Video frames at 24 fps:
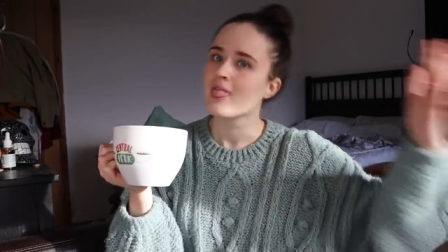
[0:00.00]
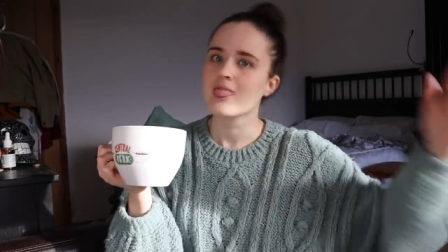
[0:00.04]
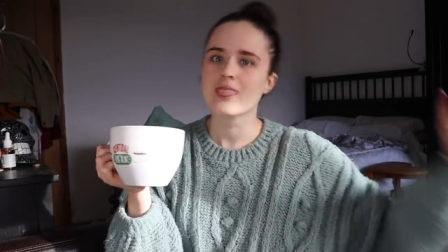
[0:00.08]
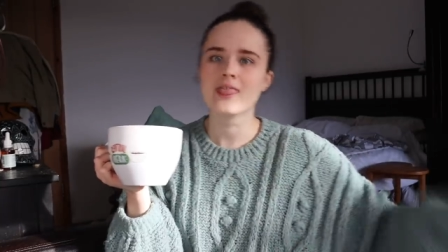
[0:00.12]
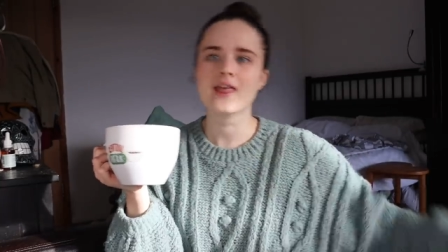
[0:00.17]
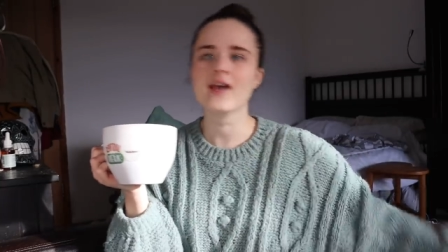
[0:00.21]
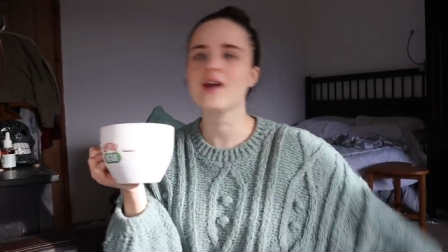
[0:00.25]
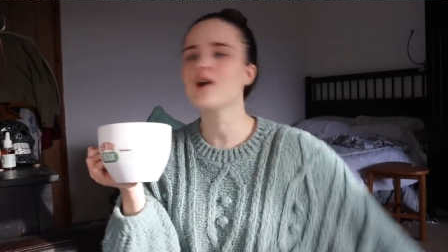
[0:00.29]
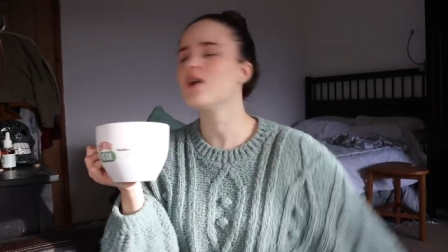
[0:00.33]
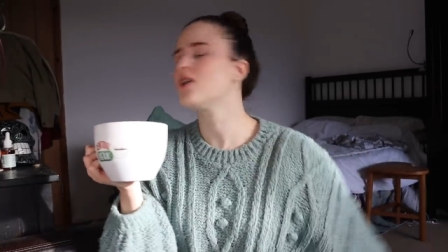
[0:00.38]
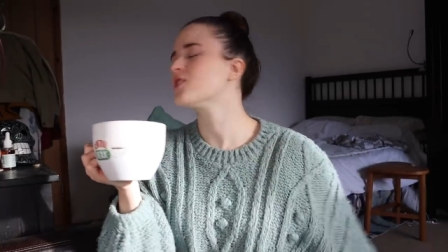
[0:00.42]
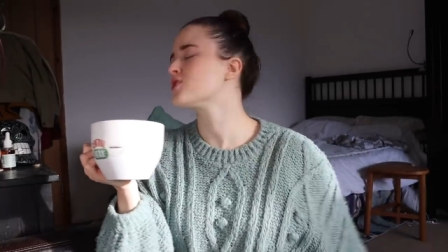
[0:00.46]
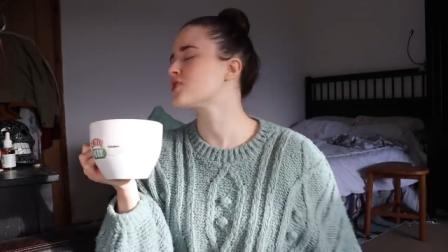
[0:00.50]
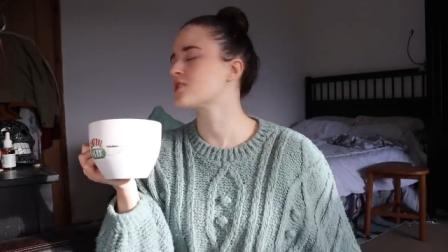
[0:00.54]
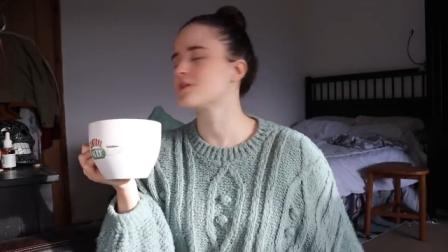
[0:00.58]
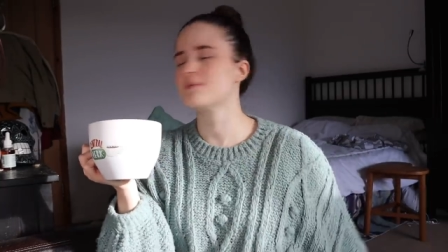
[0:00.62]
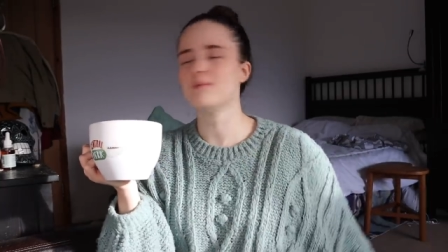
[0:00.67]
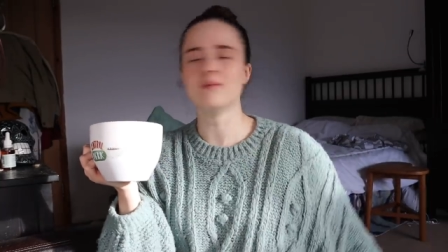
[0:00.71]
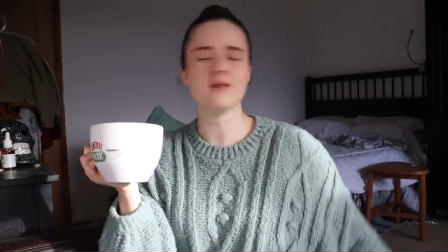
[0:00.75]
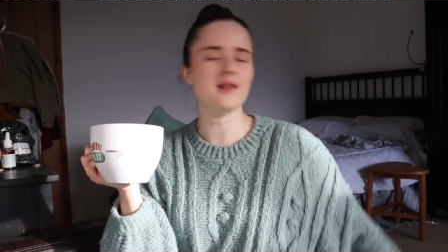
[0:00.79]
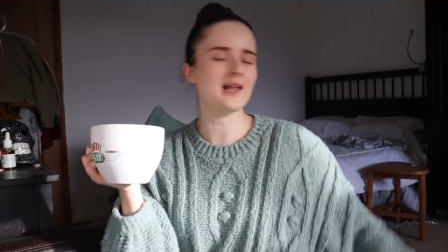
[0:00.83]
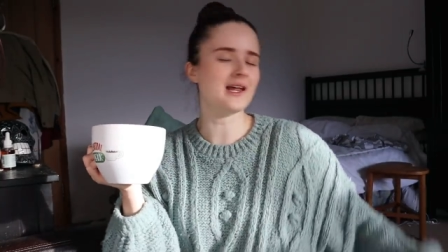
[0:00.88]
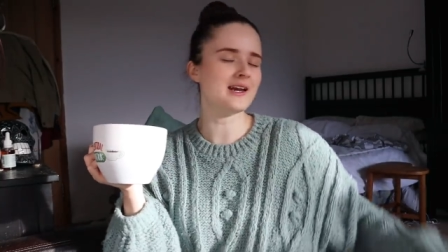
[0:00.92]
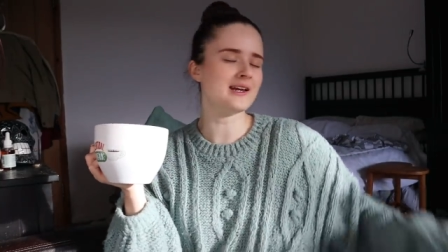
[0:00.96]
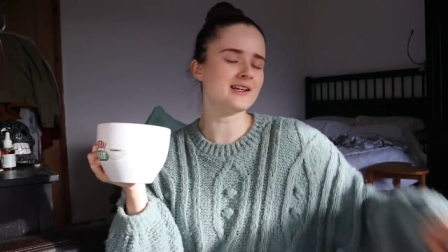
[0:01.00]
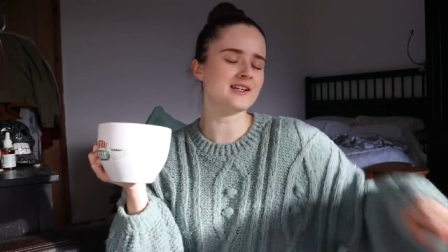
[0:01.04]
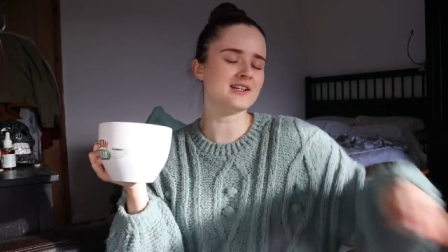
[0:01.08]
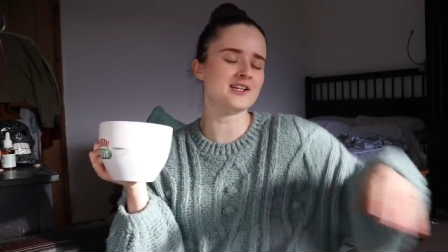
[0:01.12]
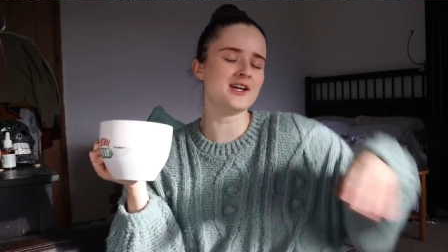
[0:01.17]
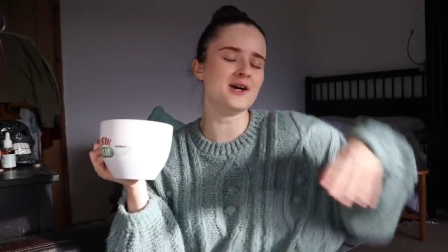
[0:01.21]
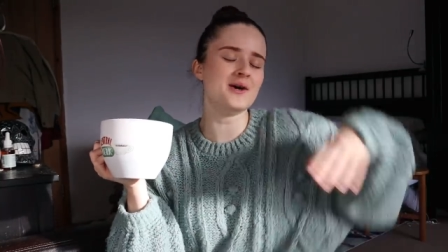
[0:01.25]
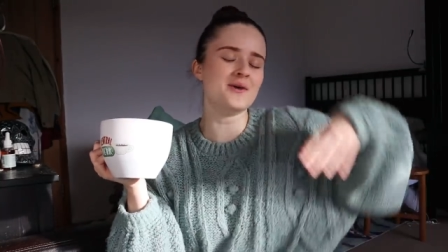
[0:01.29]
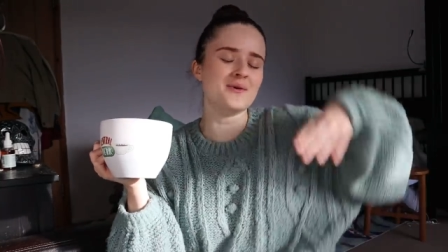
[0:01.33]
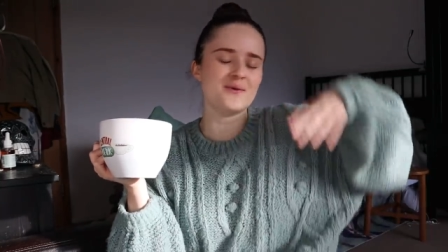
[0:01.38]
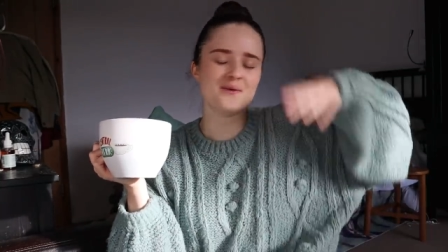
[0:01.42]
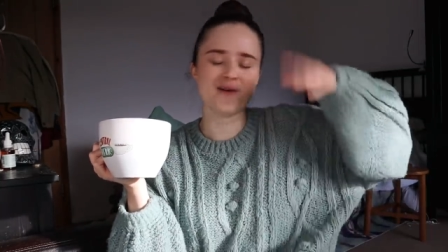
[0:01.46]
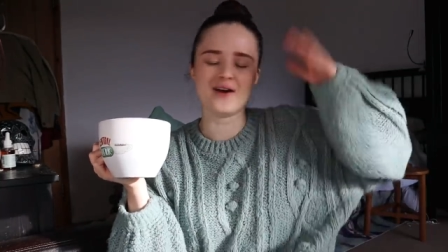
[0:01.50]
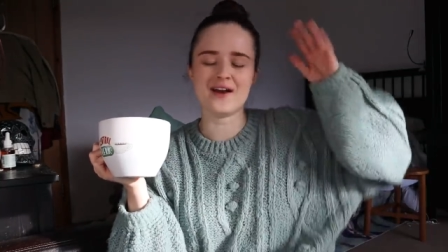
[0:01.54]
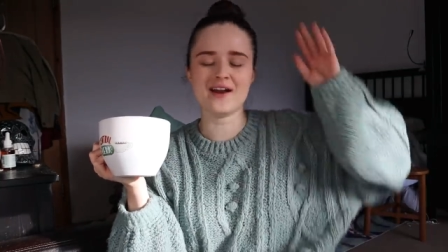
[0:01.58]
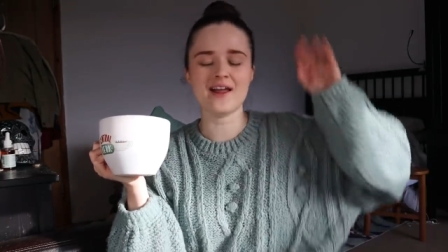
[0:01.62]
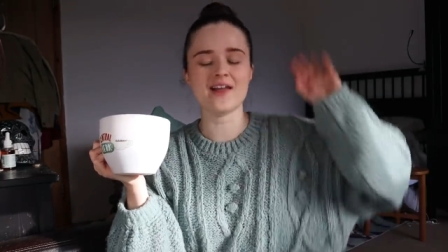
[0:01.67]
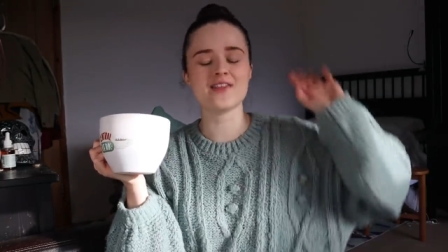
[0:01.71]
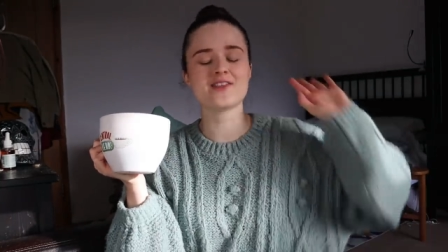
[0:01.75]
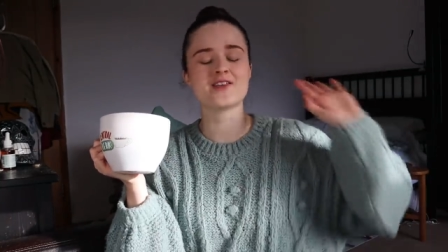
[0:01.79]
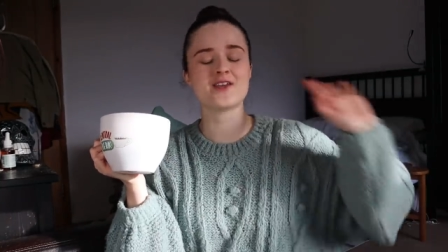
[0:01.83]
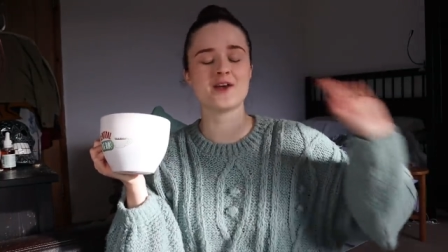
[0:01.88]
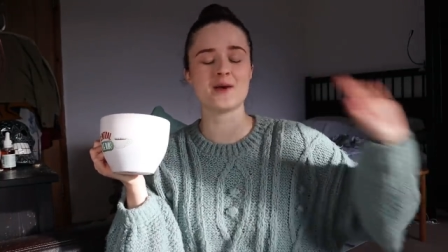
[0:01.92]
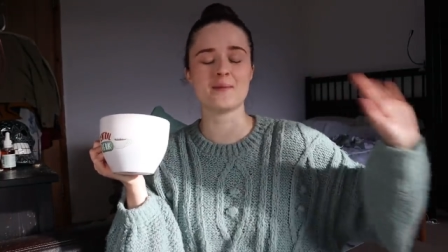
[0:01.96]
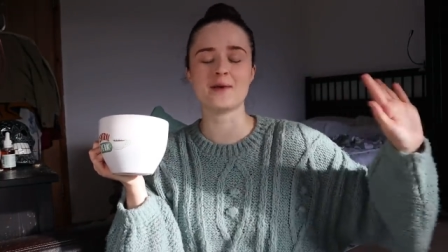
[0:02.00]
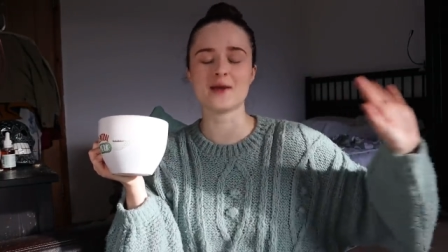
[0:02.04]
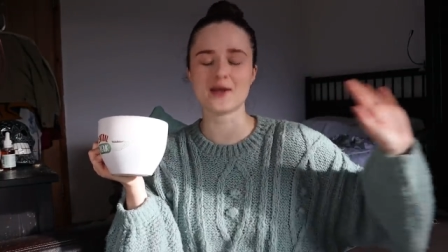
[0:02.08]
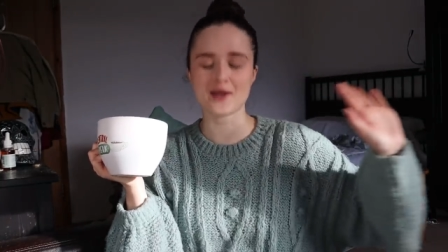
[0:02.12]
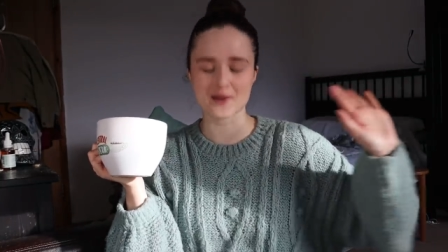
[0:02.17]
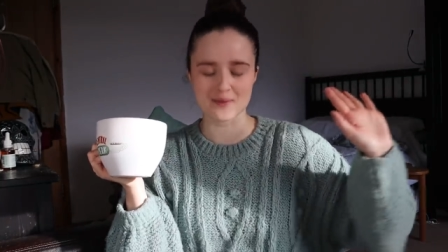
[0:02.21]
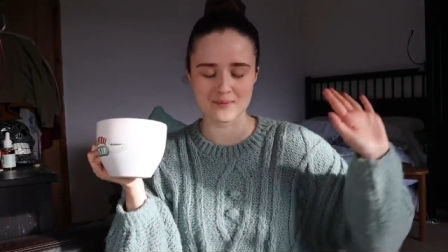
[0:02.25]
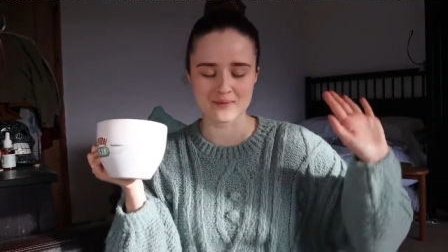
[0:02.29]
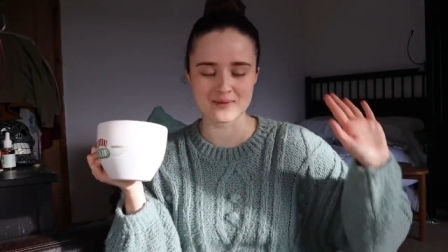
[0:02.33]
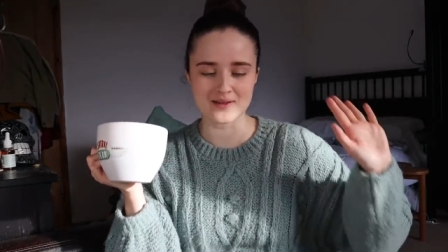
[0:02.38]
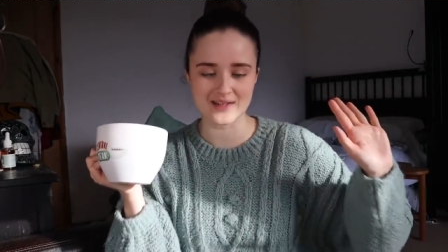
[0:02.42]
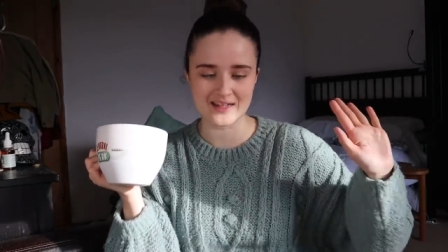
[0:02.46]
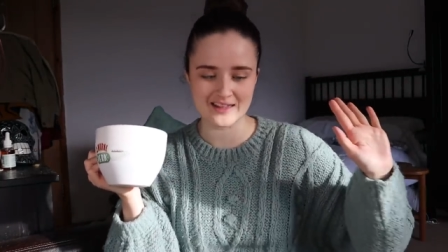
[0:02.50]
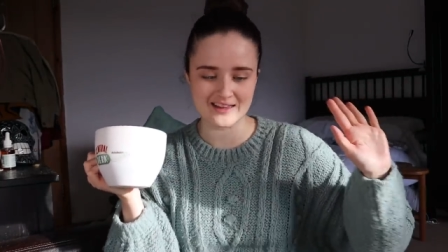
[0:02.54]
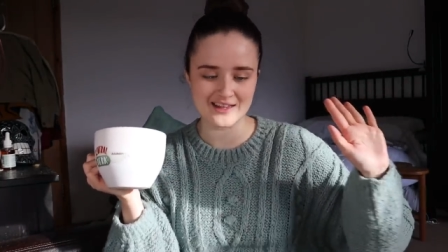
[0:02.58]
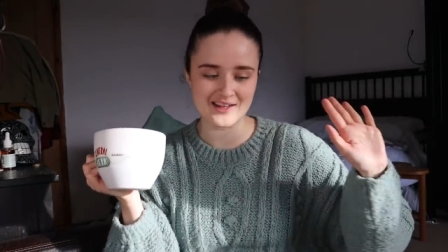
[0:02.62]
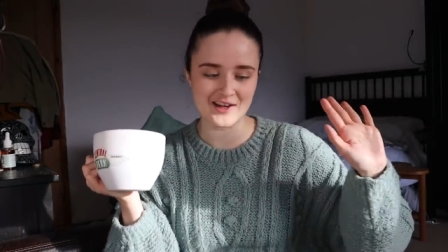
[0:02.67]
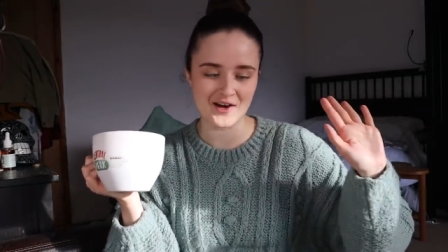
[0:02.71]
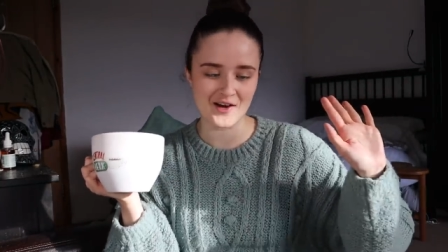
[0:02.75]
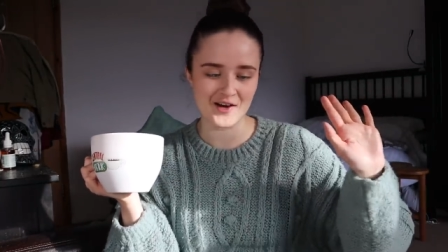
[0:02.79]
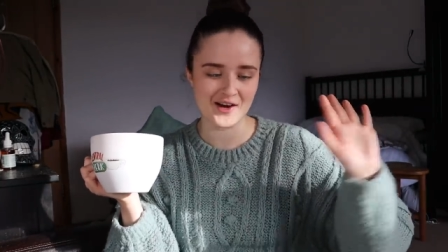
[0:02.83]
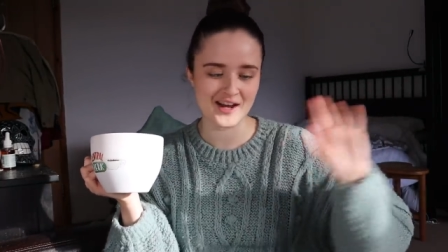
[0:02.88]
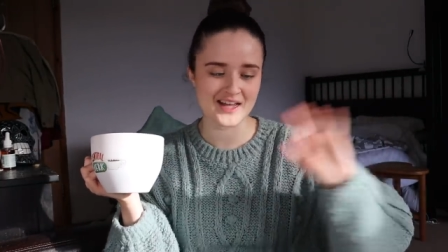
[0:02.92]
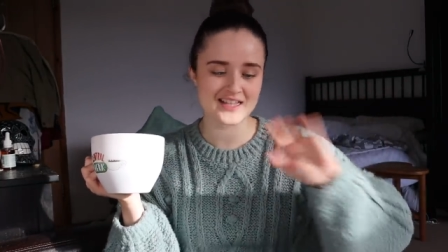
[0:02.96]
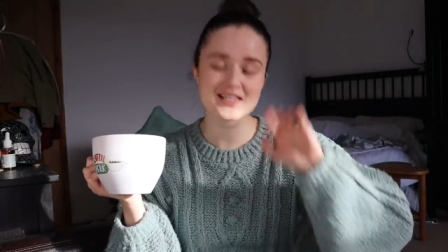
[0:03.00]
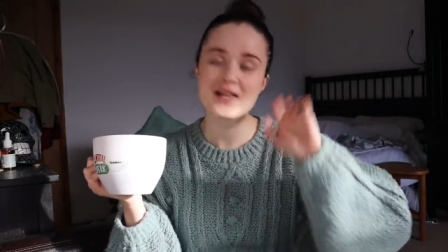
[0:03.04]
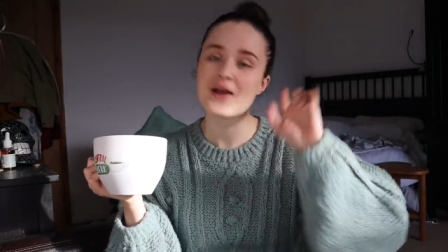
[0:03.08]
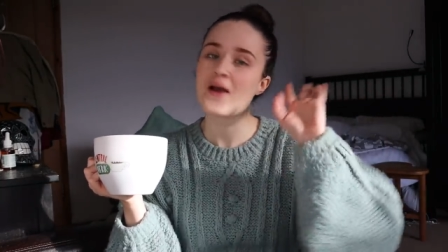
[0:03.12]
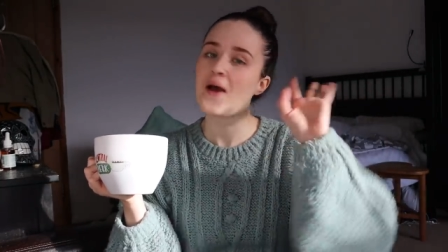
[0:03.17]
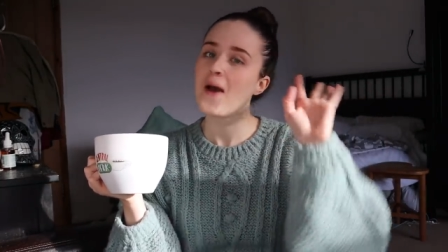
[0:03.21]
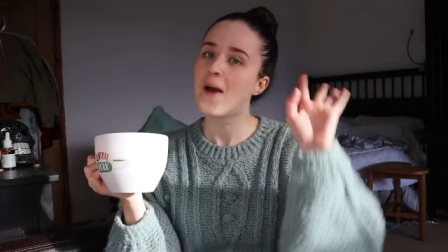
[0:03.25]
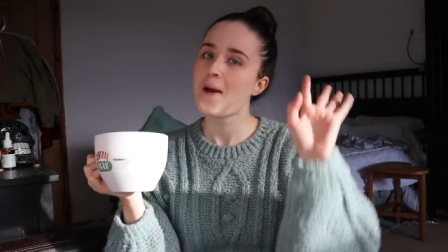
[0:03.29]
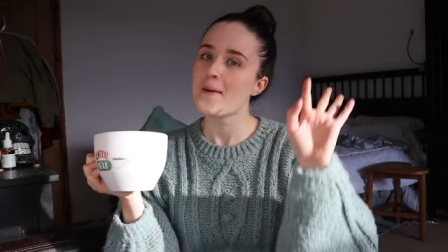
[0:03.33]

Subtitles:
they all just blend into one, to be completely honest.